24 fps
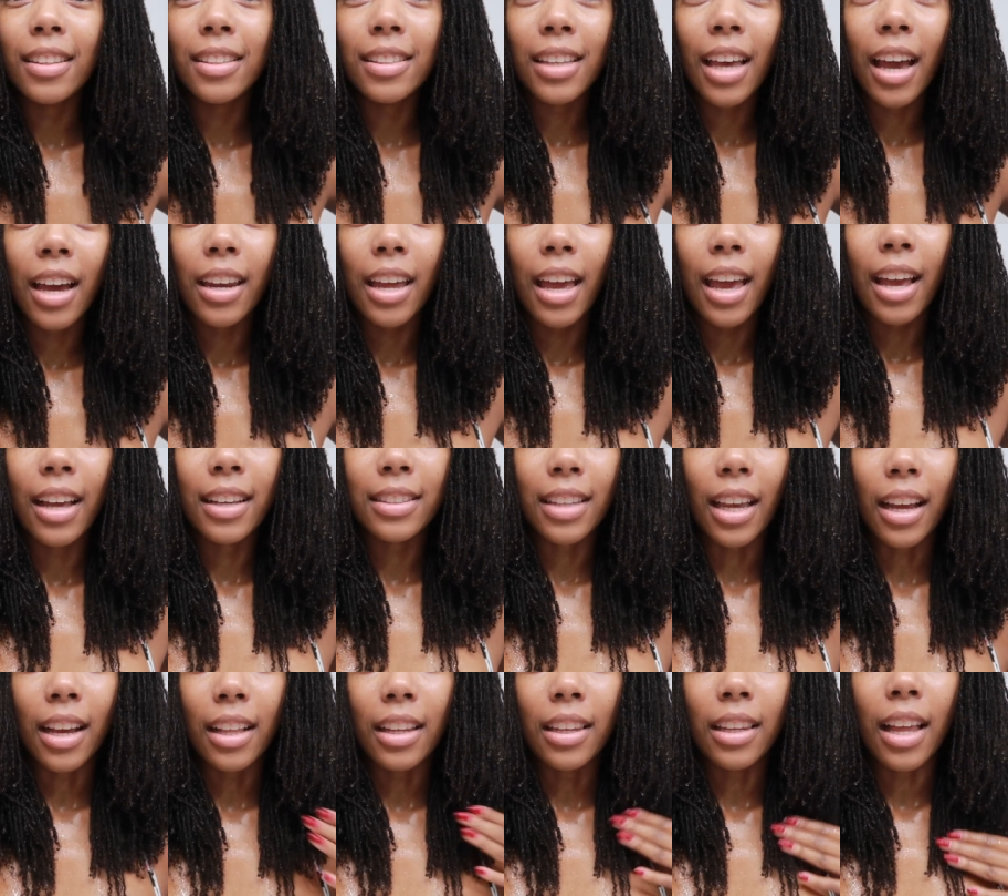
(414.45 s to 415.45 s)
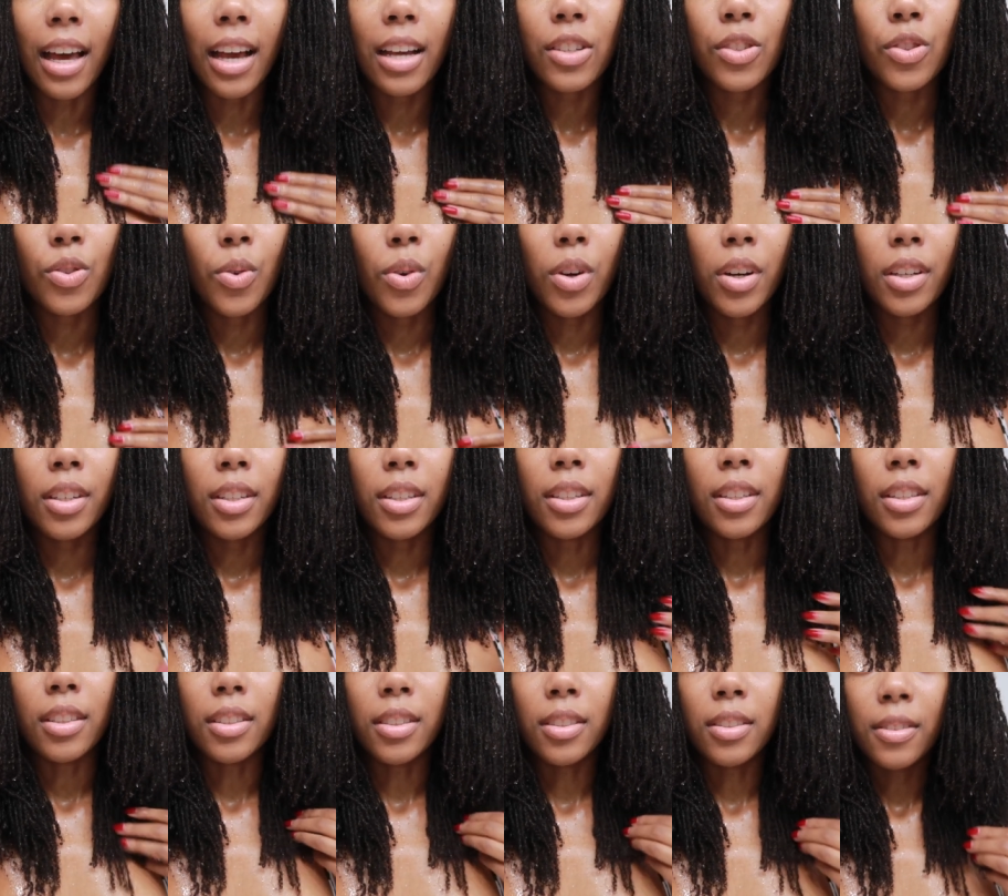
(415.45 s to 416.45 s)
This side hangs like a lot
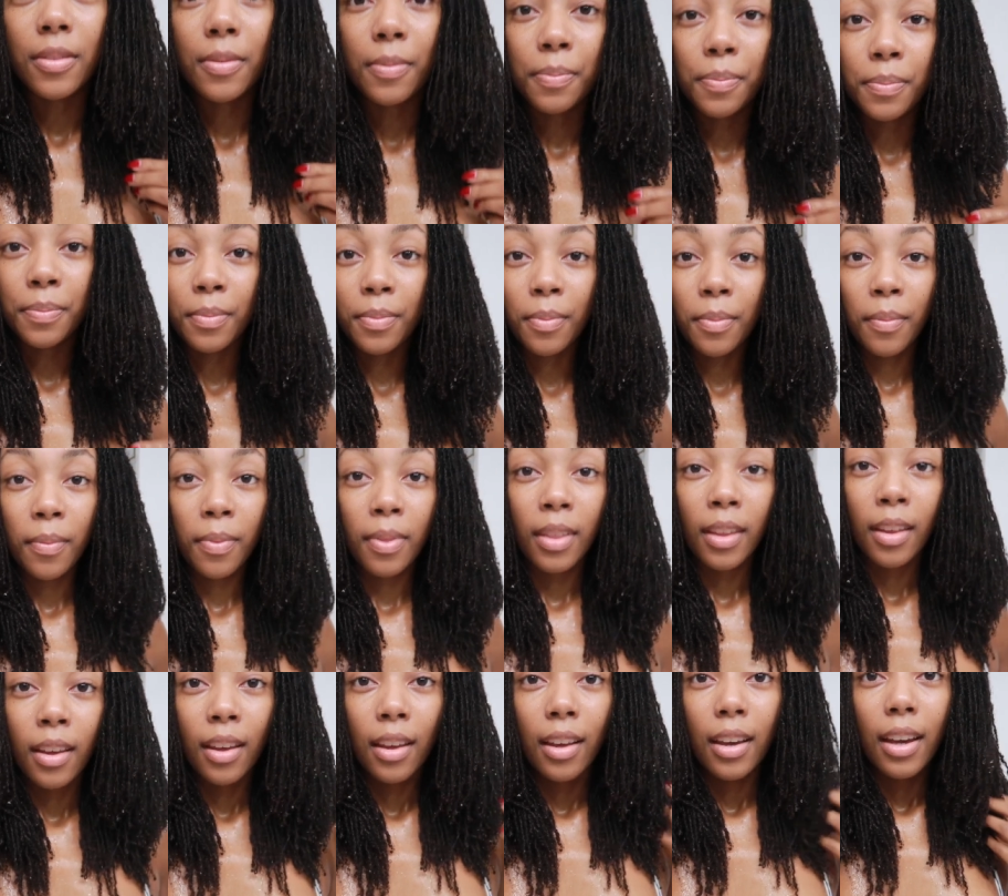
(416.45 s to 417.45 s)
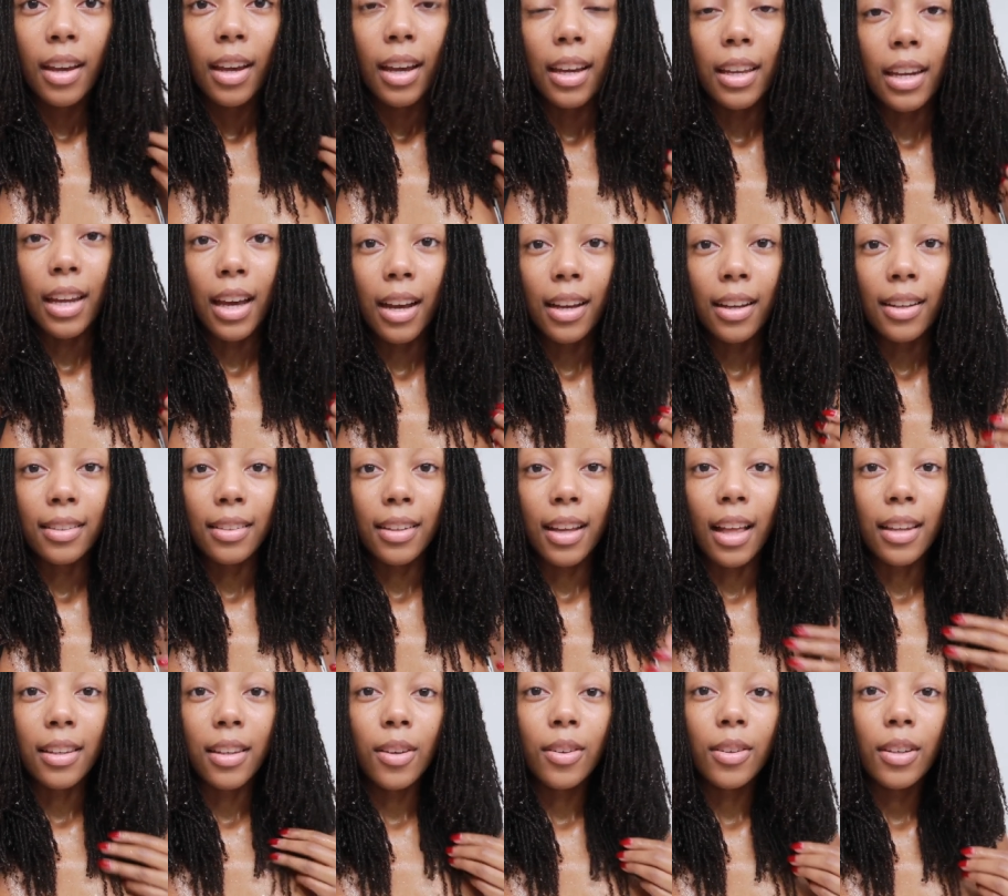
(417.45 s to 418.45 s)
shorter and I,
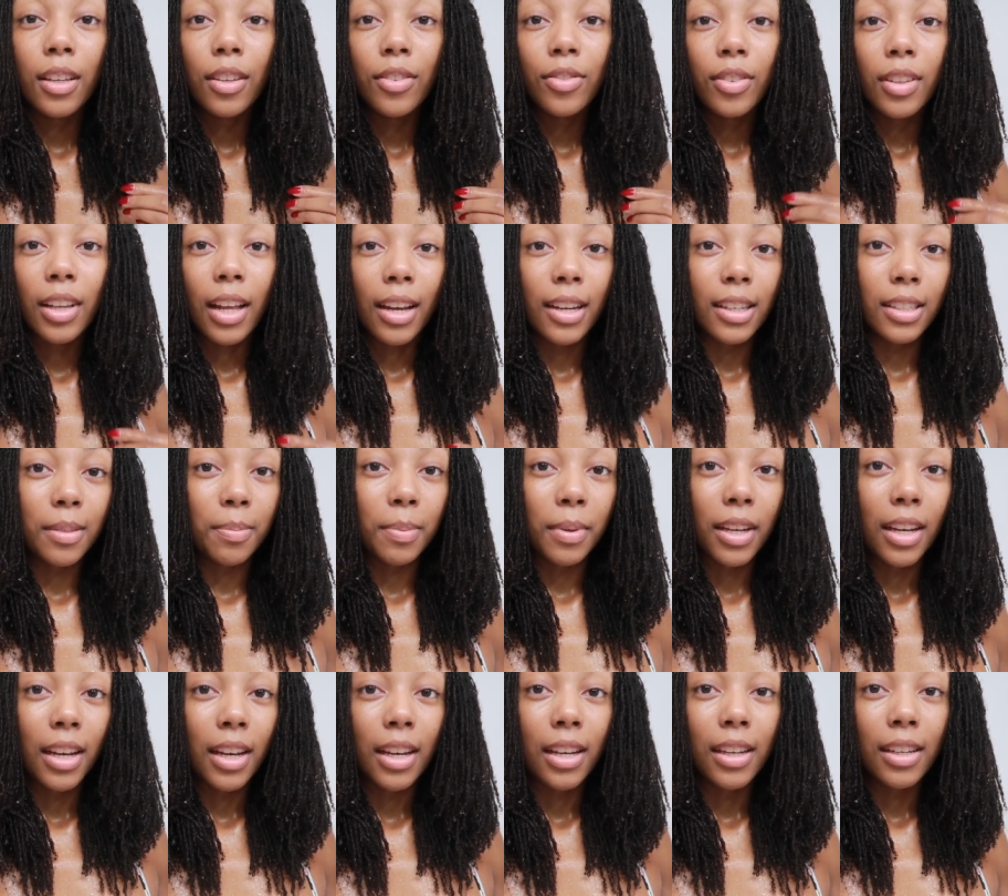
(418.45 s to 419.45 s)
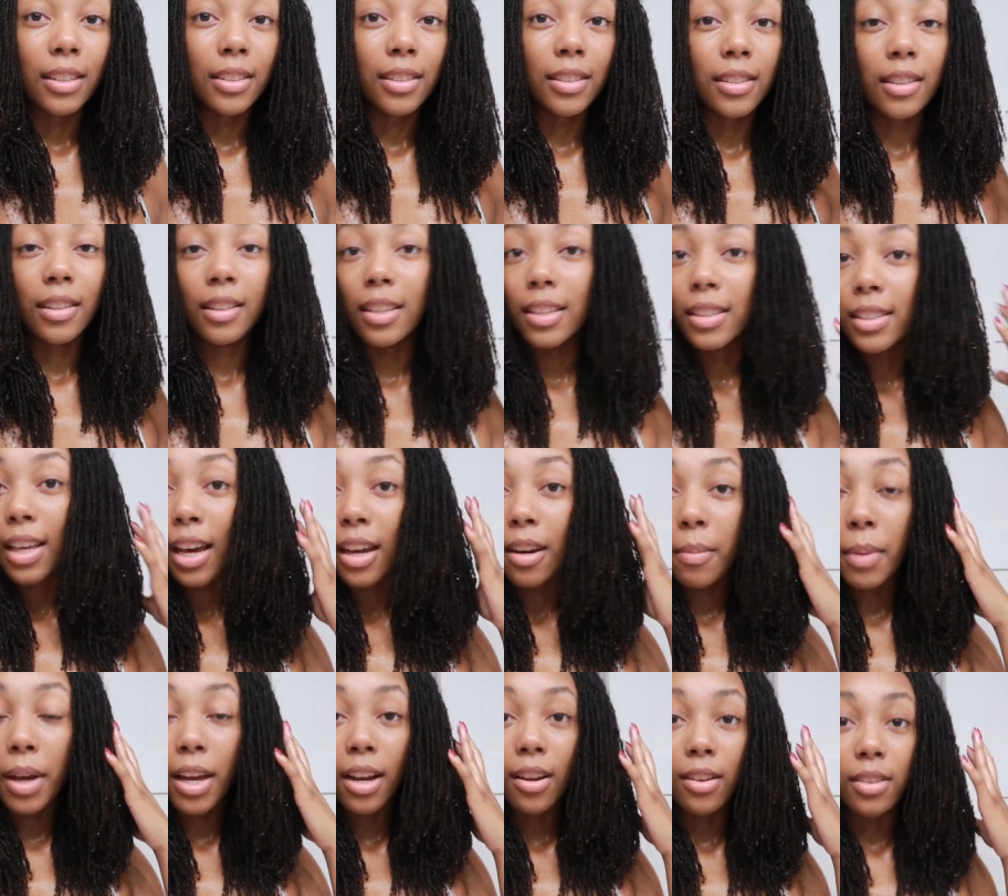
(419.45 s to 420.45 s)
I low-key feel like it's because this side
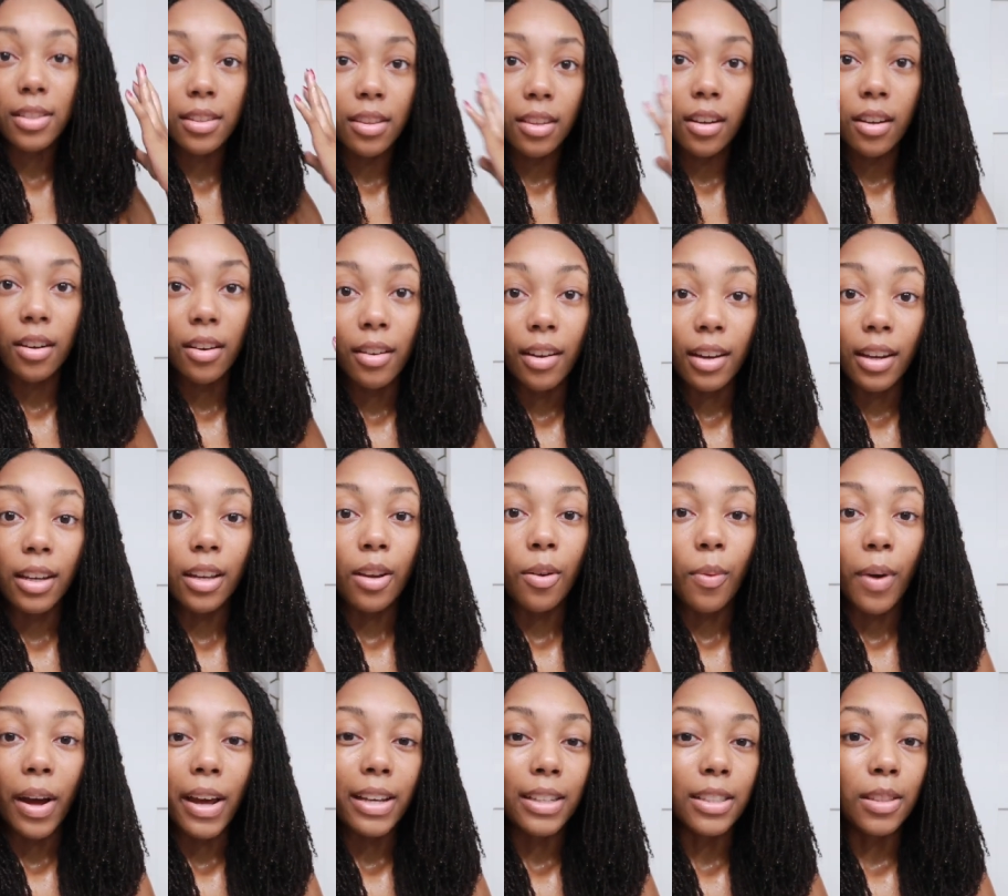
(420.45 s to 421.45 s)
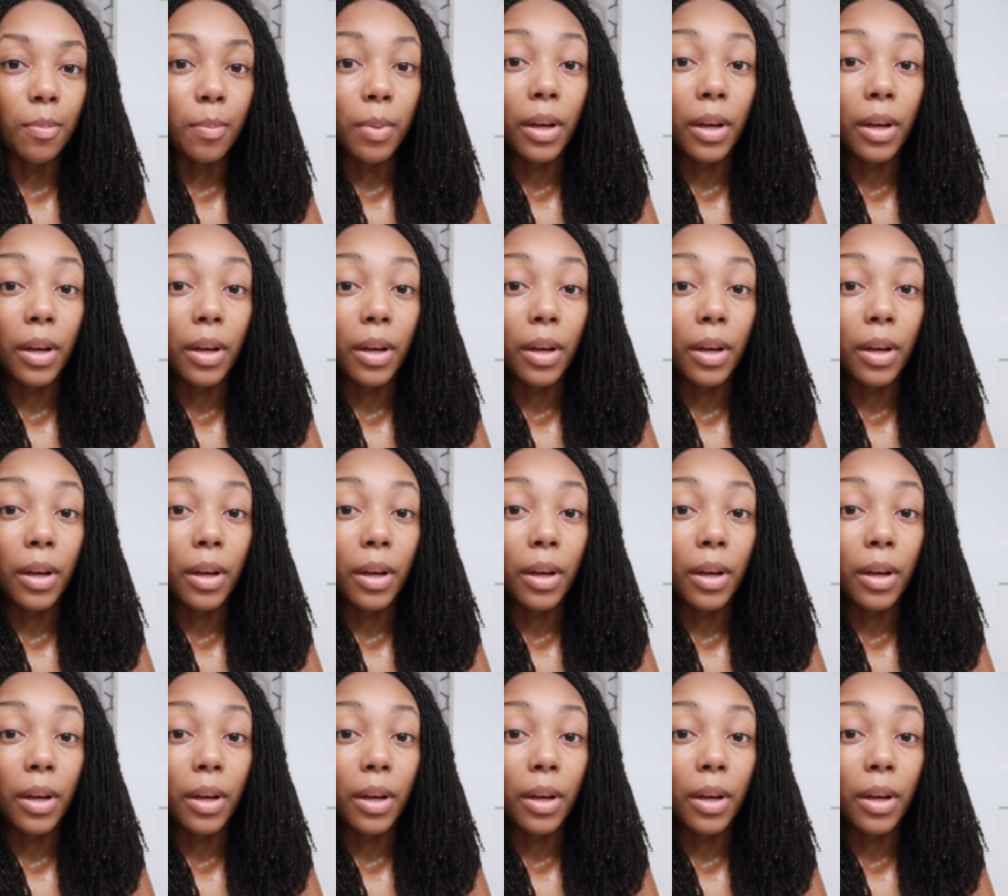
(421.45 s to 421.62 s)
of my hair is thicker anyways.